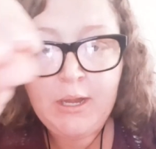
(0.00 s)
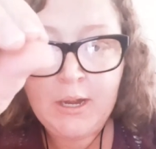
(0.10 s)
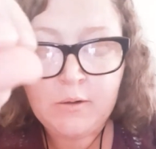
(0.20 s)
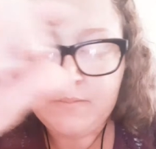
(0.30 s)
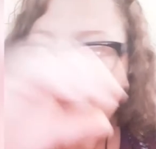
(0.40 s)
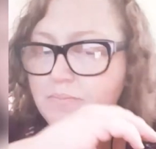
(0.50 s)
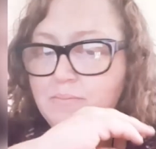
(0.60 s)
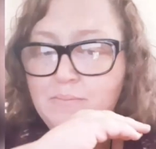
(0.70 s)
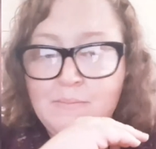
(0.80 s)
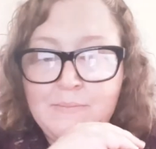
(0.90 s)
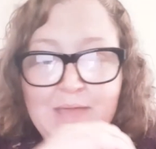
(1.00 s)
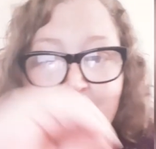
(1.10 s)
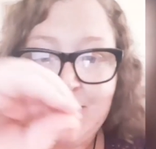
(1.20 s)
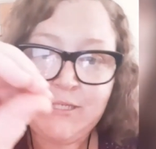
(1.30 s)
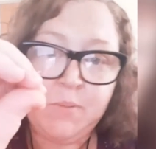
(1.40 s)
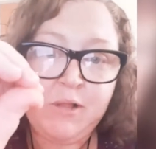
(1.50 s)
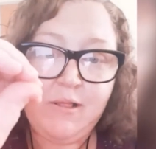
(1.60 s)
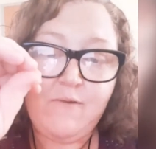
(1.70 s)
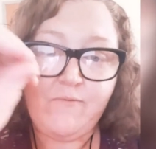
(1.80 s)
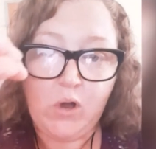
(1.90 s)
now, that is
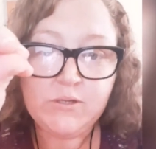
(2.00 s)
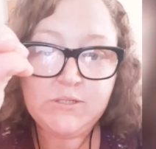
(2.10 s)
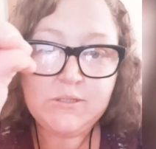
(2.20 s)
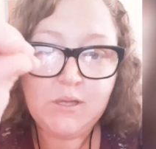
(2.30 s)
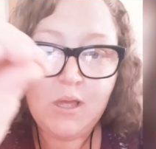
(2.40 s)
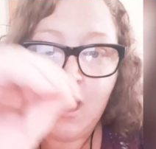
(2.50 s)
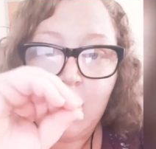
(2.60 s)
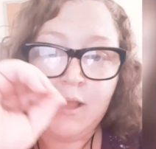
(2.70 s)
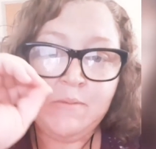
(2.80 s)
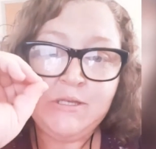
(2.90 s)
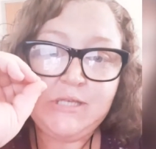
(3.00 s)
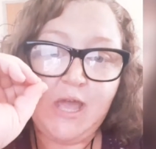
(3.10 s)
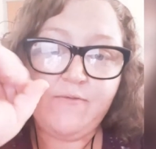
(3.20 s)
completely false. Let me say,